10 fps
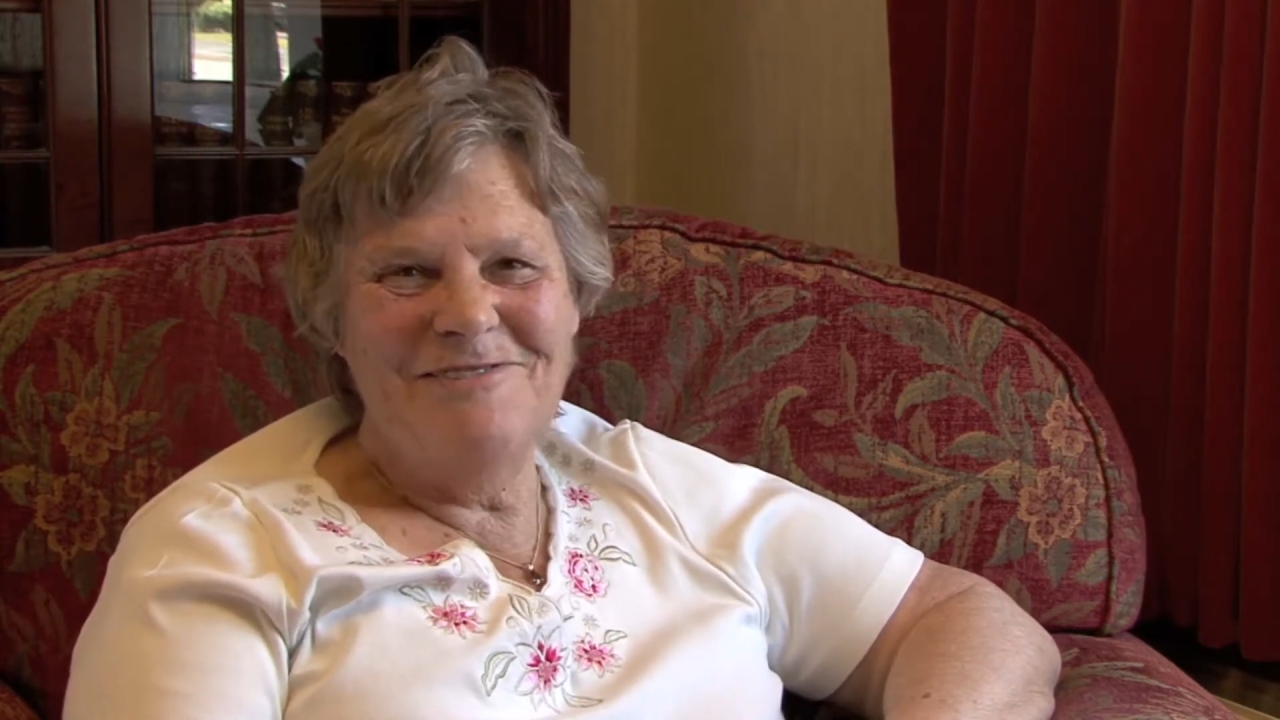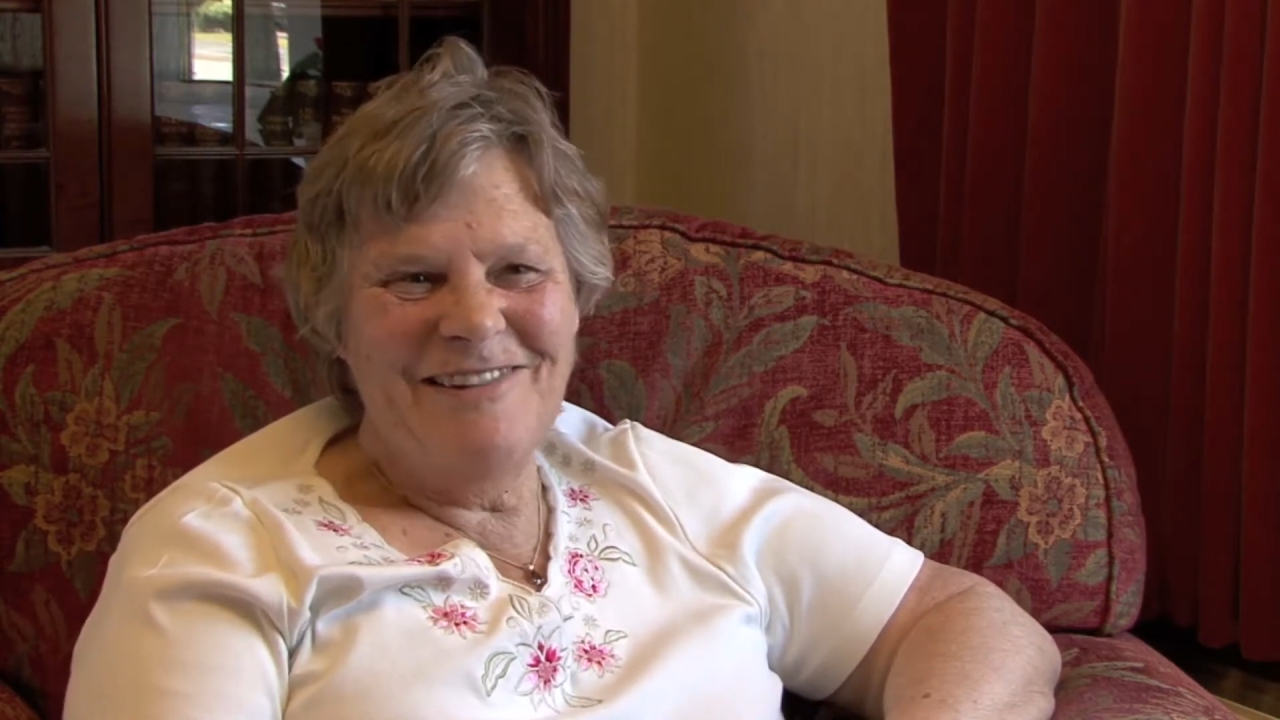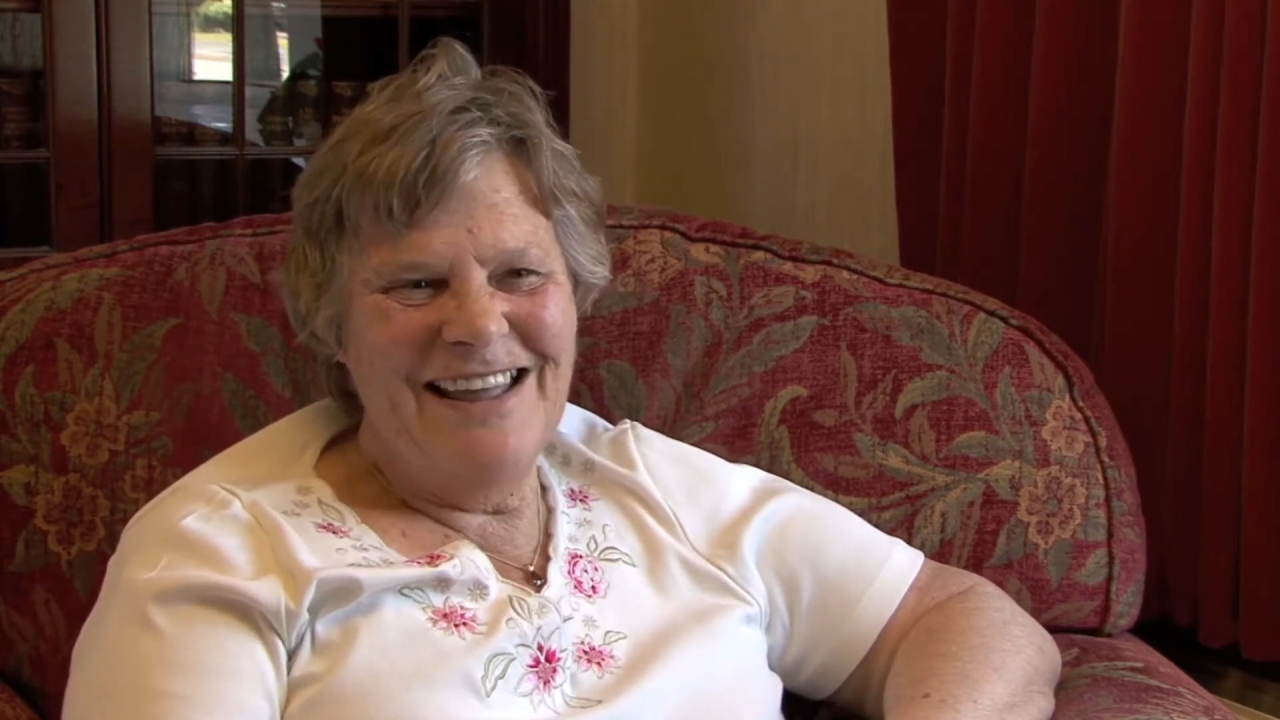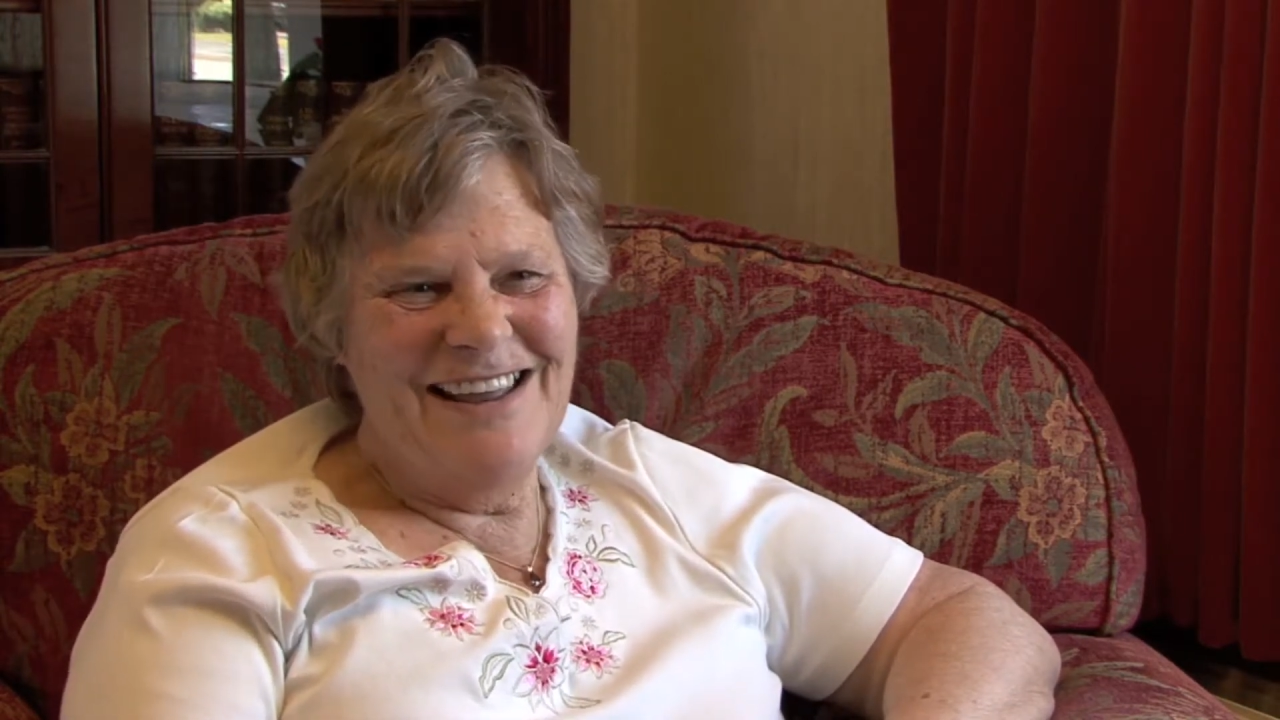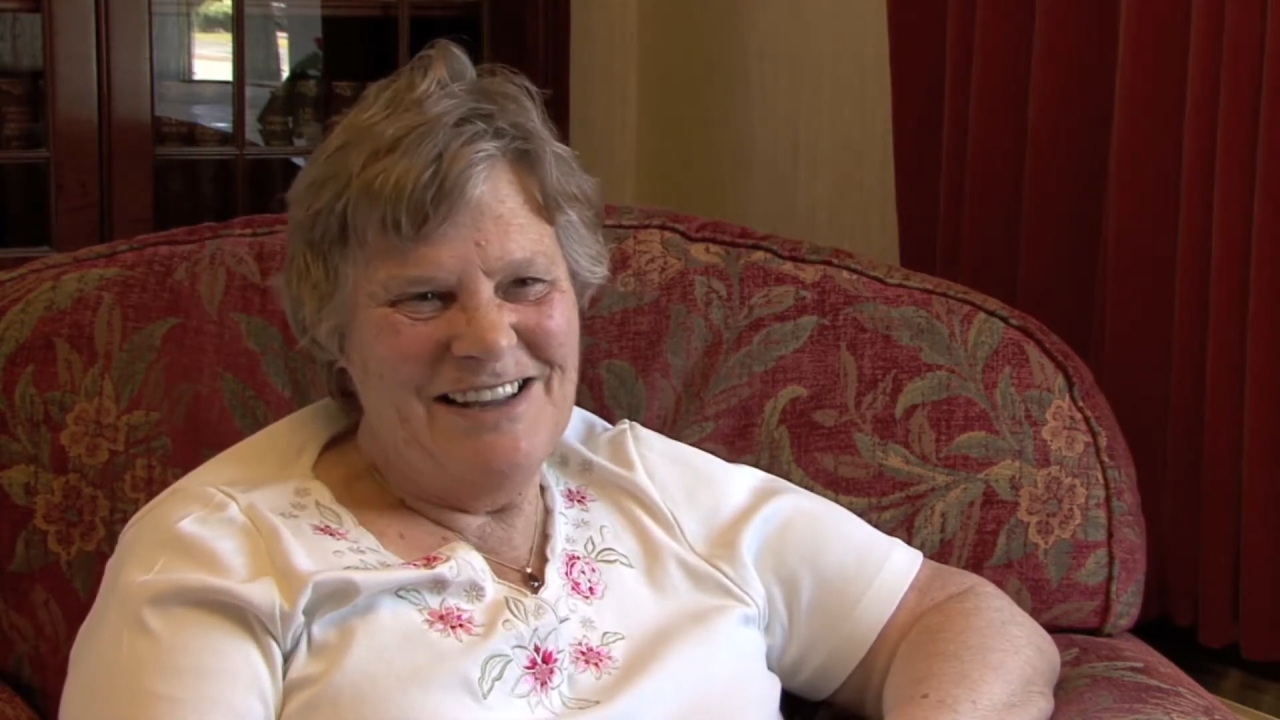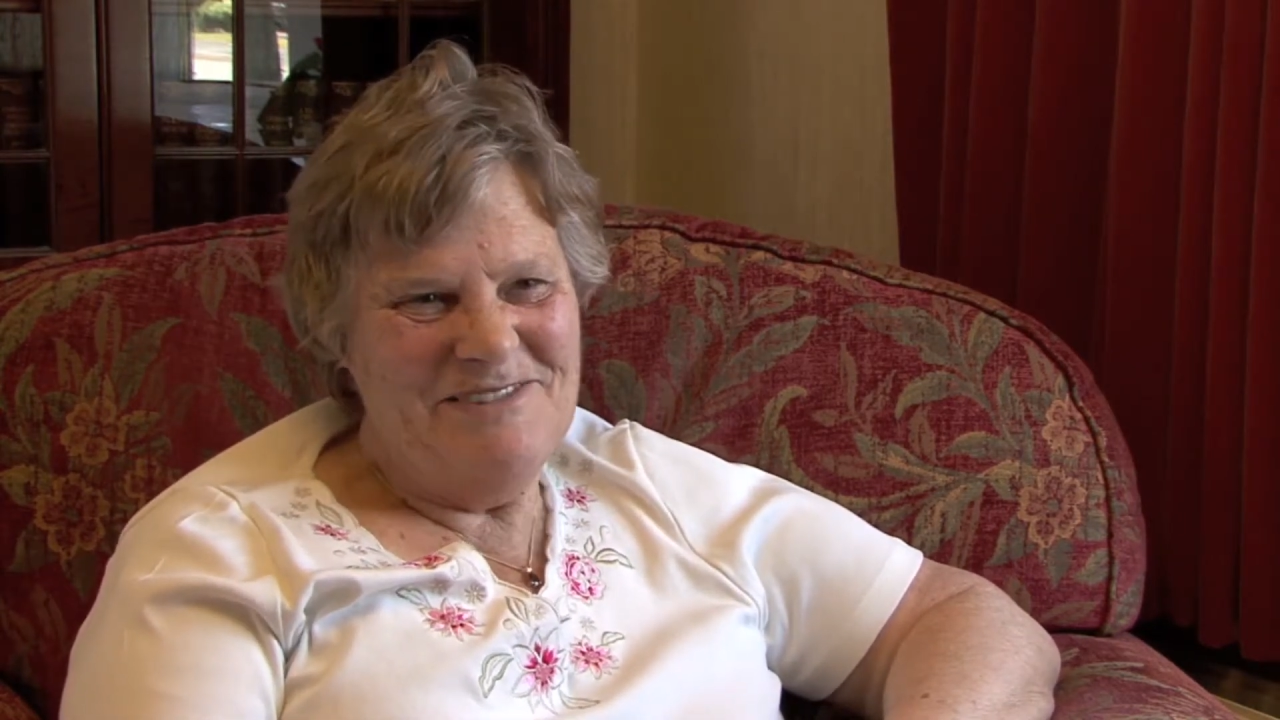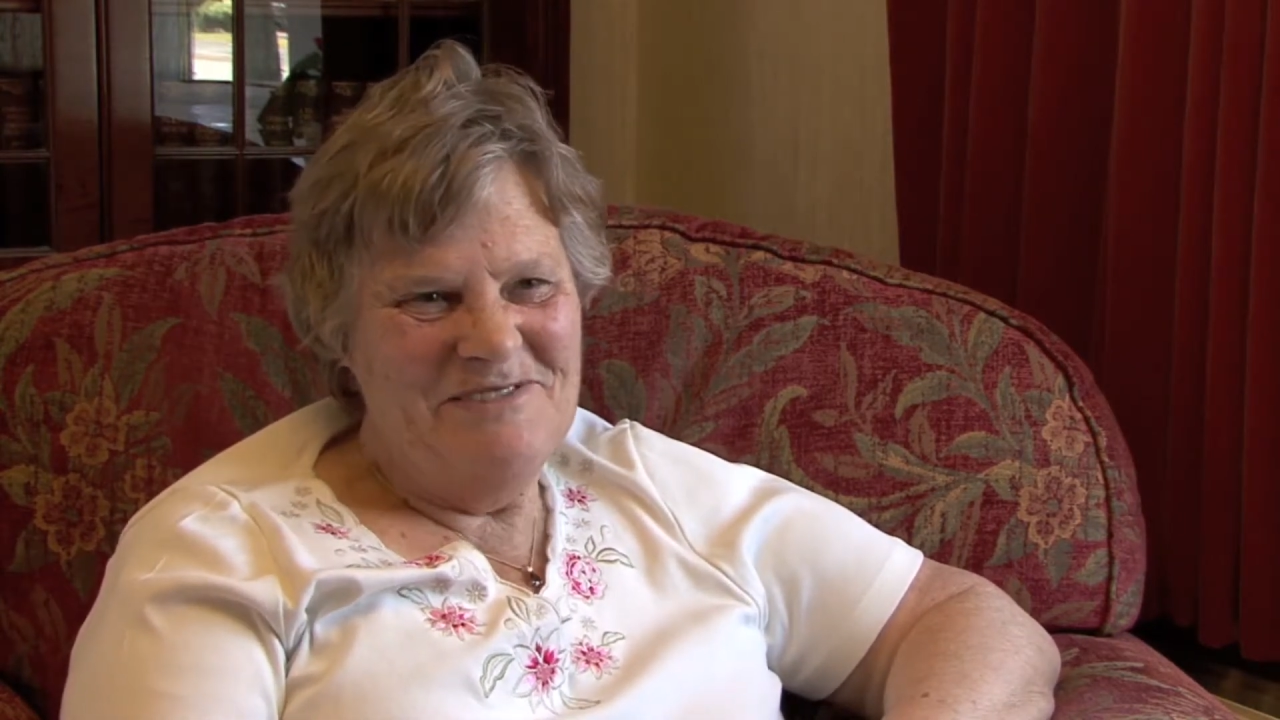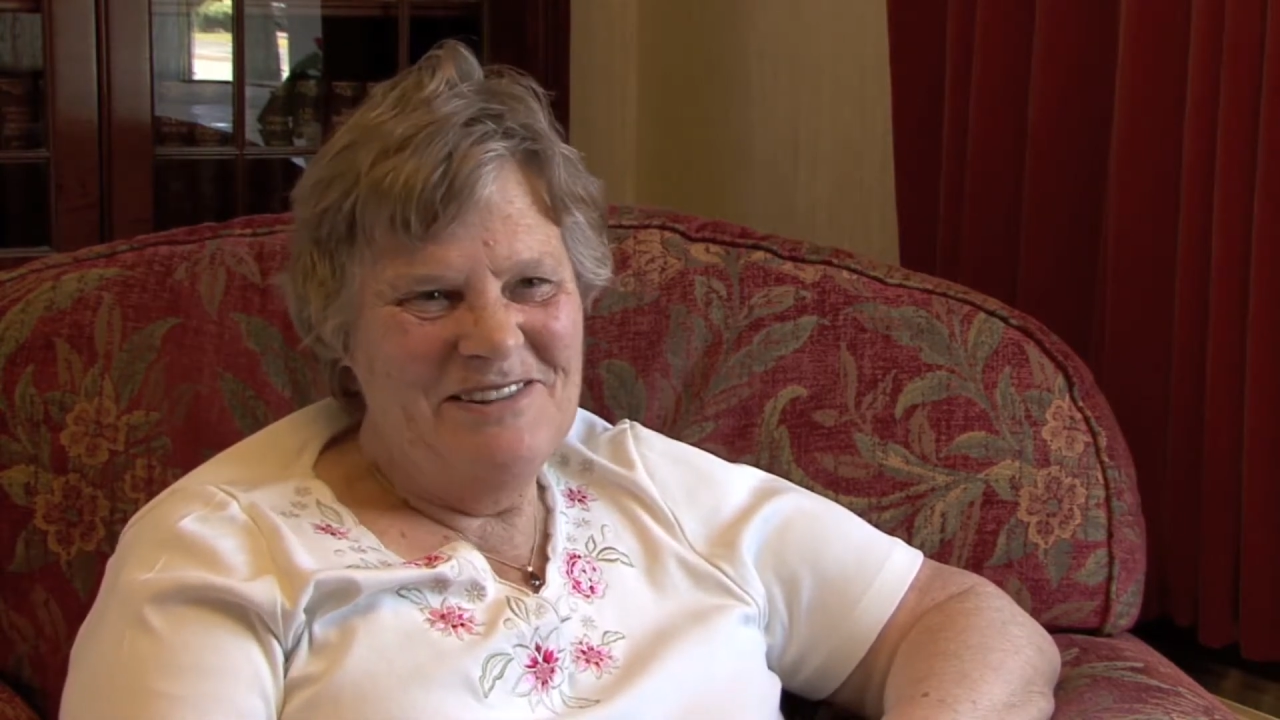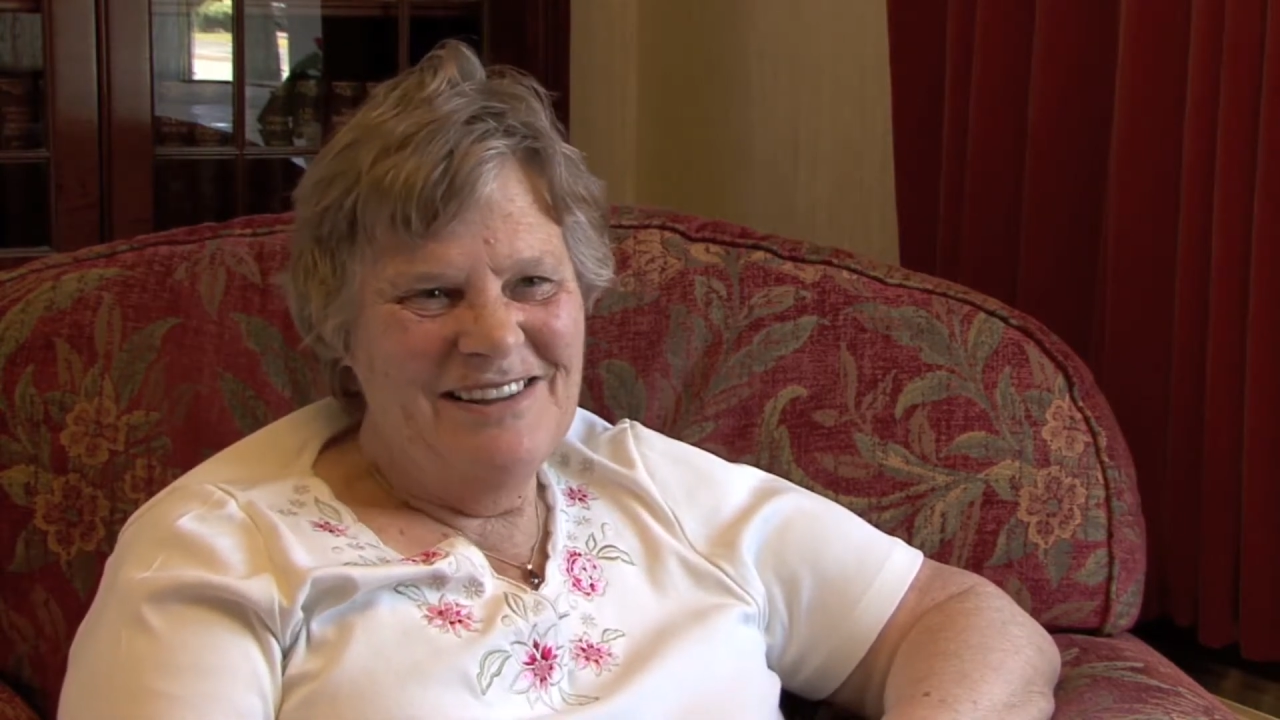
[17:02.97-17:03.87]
or yellow